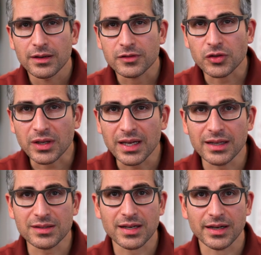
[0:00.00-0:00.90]
So key
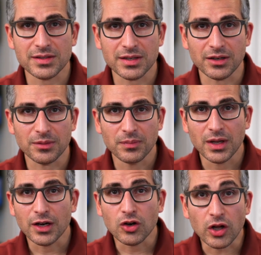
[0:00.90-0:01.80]
insights here.
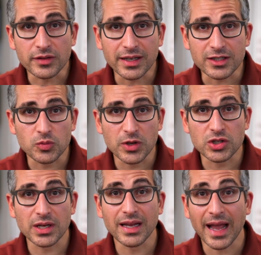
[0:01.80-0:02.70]
Context
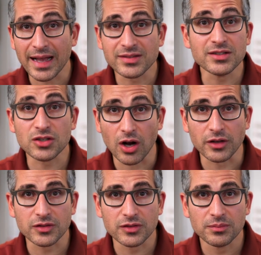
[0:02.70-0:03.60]
switching has its
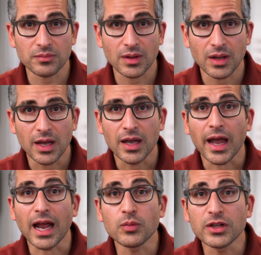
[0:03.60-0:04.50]
cost,
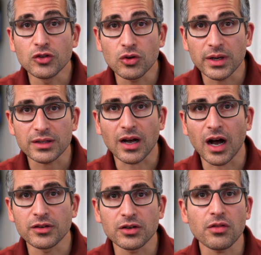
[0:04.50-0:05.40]
and we do it
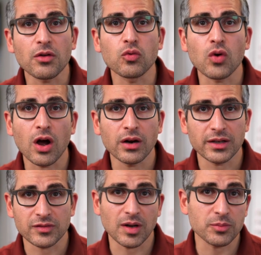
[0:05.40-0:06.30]
under the wrong
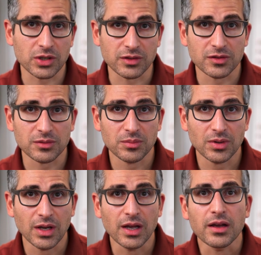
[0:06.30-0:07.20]
assumptions.
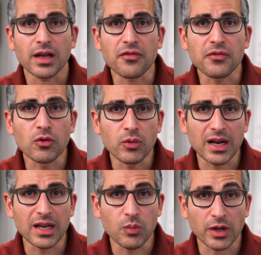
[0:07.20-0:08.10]
If we
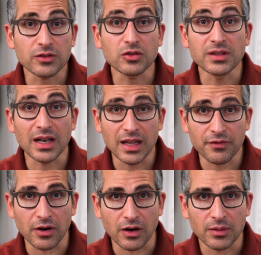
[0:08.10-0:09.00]
really want to
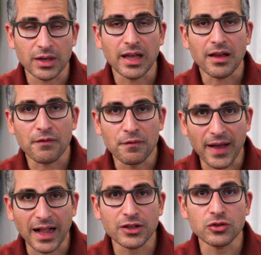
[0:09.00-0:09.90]
deliver
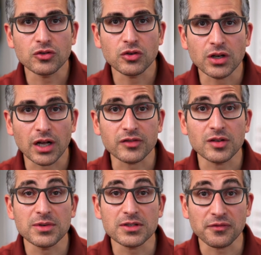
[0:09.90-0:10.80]
value to
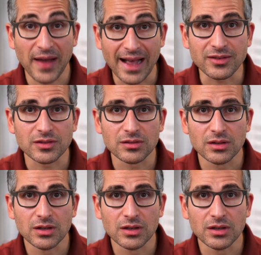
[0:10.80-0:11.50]
customers fast,